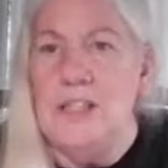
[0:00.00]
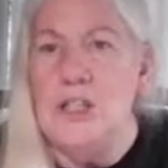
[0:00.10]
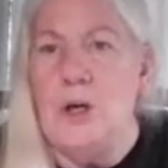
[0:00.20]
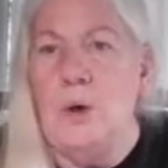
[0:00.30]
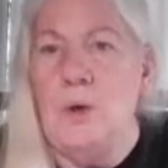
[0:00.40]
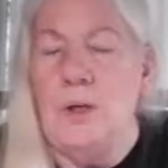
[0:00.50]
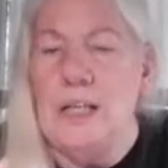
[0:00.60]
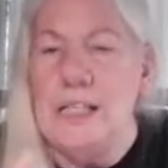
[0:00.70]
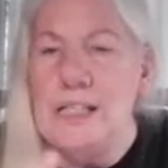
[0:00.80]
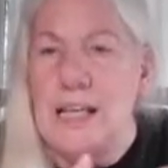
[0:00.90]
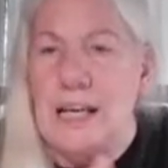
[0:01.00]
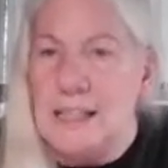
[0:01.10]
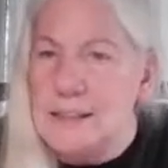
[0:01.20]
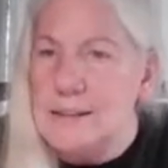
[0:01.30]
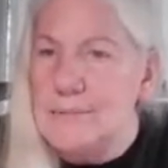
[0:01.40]
and so it's
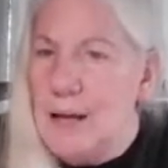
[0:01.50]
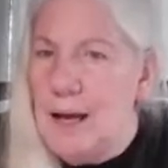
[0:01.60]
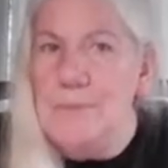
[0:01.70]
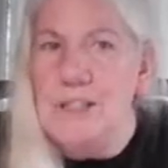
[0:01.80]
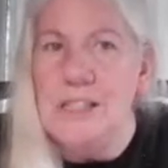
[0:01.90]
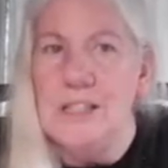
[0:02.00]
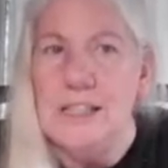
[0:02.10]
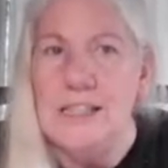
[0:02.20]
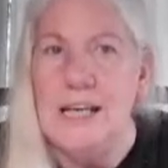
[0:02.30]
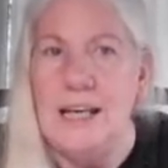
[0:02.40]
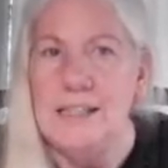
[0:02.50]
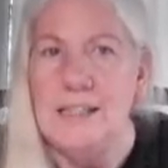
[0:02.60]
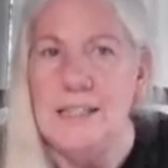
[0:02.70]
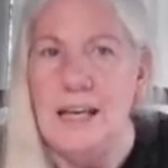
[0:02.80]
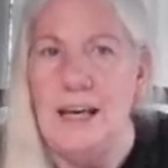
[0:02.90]
like I'm just going to take
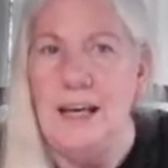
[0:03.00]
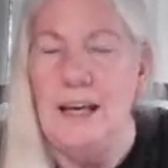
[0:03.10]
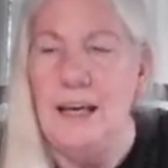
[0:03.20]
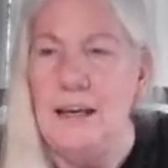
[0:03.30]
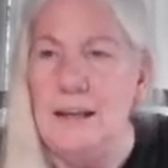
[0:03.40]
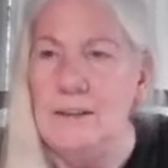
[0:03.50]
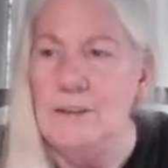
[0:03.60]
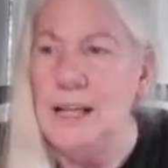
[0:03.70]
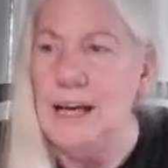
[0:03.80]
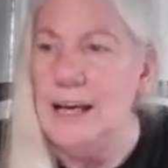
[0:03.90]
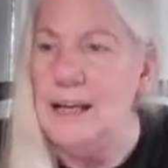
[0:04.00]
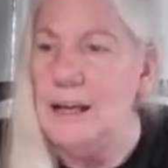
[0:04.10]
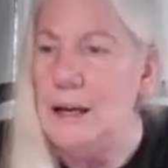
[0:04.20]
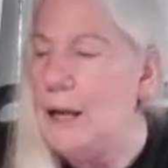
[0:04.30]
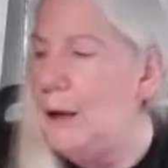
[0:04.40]
today and do that,
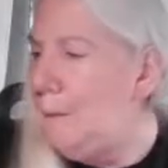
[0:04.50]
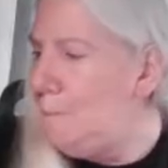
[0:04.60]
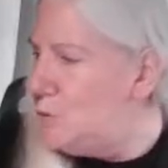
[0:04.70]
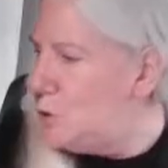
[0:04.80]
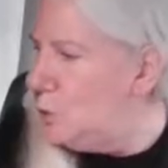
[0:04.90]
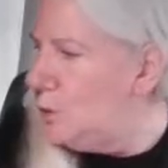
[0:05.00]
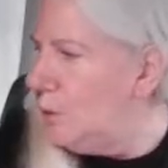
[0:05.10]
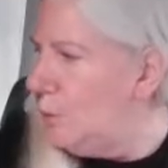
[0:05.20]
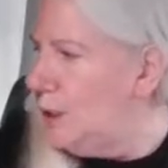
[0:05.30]
do what I